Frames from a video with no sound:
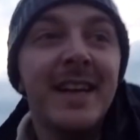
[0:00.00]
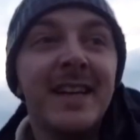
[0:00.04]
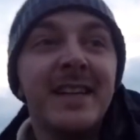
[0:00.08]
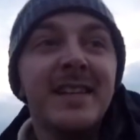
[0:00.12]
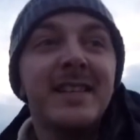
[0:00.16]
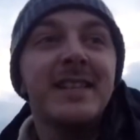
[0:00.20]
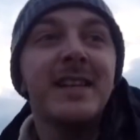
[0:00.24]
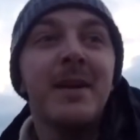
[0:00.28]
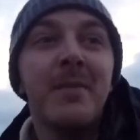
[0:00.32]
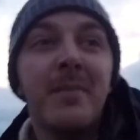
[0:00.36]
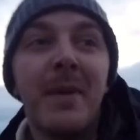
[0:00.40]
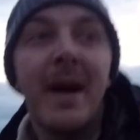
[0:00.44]

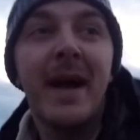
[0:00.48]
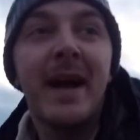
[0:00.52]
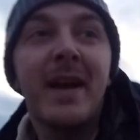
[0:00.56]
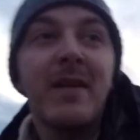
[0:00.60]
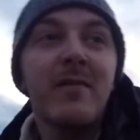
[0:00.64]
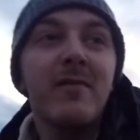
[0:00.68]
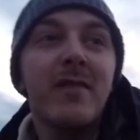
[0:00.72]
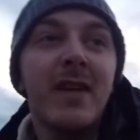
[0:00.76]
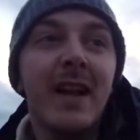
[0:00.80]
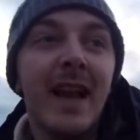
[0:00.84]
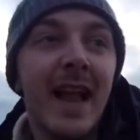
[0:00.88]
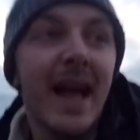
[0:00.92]
sit back
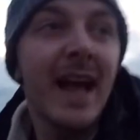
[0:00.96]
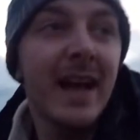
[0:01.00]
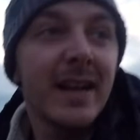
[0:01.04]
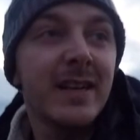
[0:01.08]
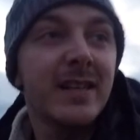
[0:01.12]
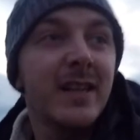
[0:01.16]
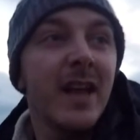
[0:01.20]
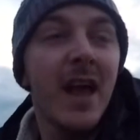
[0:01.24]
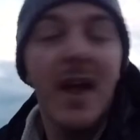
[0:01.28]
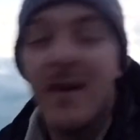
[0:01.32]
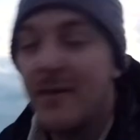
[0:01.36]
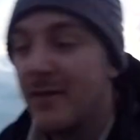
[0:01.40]
and
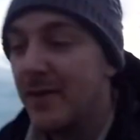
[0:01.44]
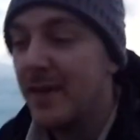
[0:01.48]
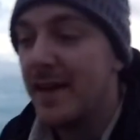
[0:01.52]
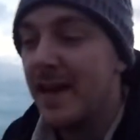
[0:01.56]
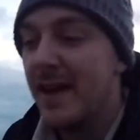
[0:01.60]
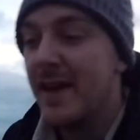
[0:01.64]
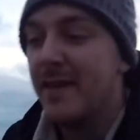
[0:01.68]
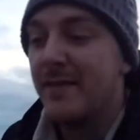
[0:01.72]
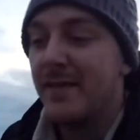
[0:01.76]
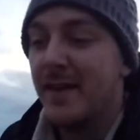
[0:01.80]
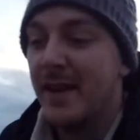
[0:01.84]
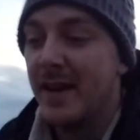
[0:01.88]
relax for the
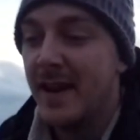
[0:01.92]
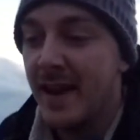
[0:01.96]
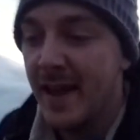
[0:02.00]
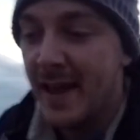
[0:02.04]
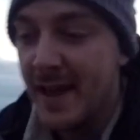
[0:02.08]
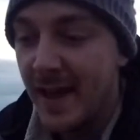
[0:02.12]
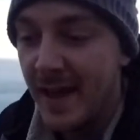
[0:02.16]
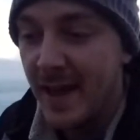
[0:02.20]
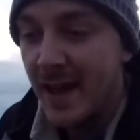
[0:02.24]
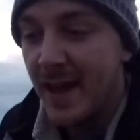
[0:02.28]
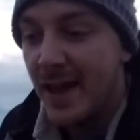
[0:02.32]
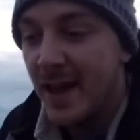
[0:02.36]
evening
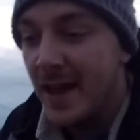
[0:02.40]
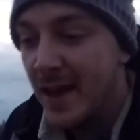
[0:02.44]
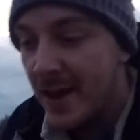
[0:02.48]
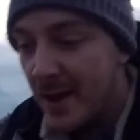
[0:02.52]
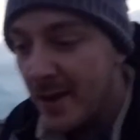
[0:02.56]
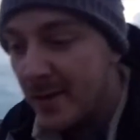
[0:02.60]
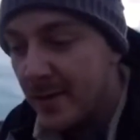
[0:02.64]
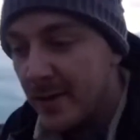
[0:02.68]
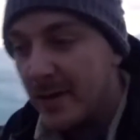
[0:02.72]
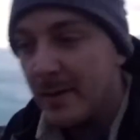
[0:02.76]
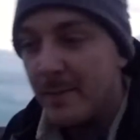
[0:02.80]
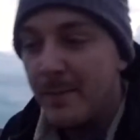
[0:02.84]

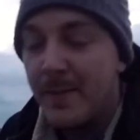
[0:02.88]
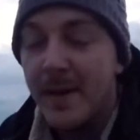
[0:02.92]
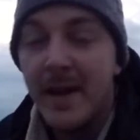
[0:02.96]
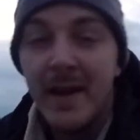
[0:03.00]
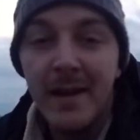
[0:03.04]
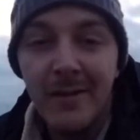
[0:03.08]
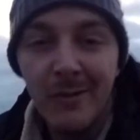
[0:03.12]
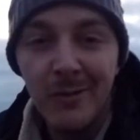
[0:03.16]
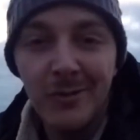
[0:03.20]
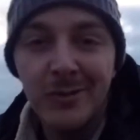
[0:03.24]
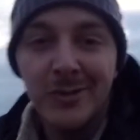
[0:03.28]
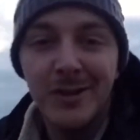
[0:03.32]
with a
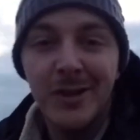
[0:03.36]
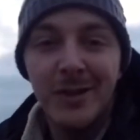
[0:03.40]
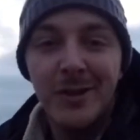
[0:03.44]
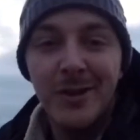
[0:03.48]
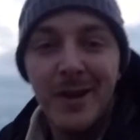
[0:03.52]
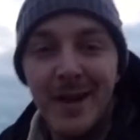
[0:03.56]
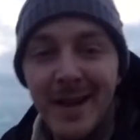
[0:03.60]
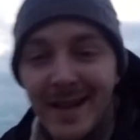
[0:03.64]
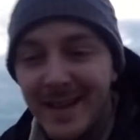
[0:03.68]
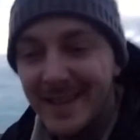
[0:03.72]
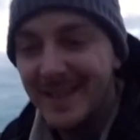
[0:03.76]
beer or two.